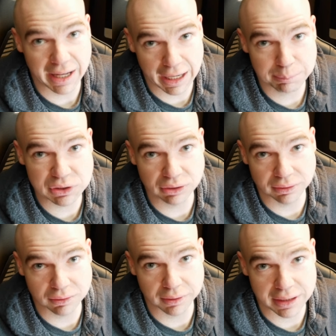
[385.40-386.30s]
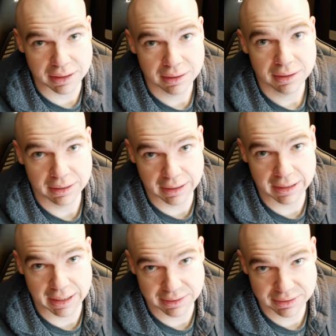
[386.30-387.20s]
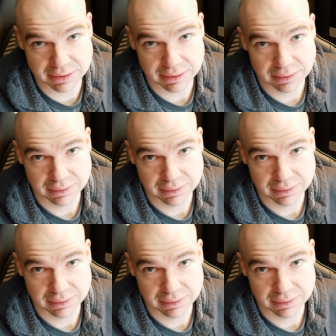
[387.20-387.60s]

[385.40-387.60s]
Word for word: absolutely the case.